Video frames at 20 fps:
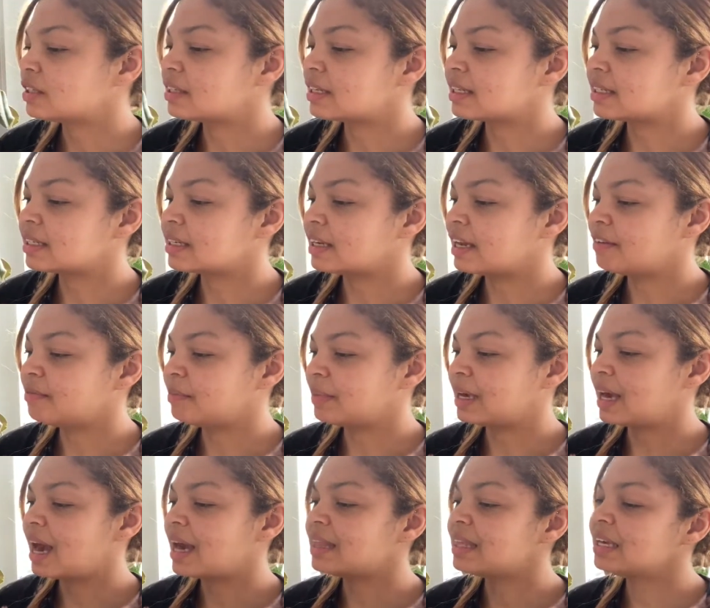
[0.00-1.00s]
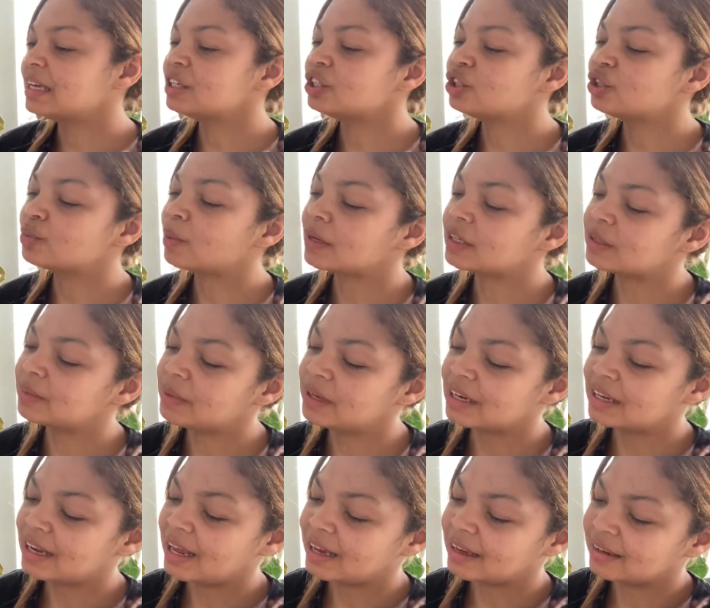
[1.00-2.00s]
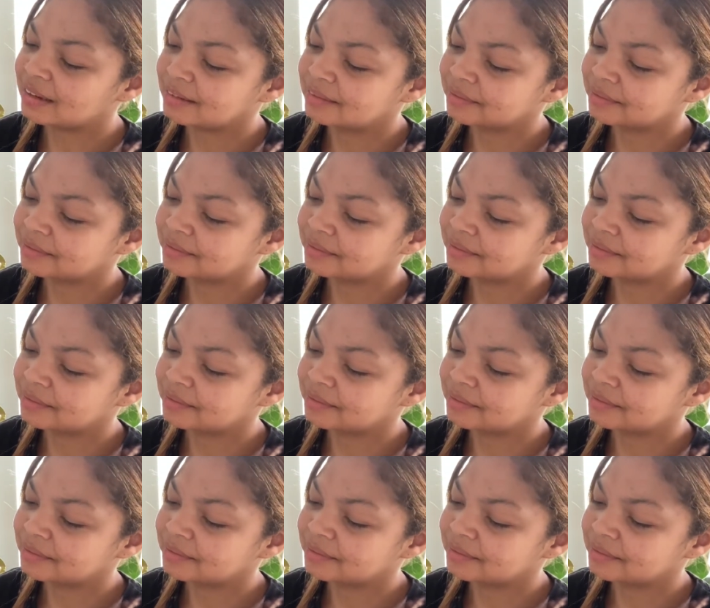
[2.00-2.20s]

doesn't love me. I think it just wants me to like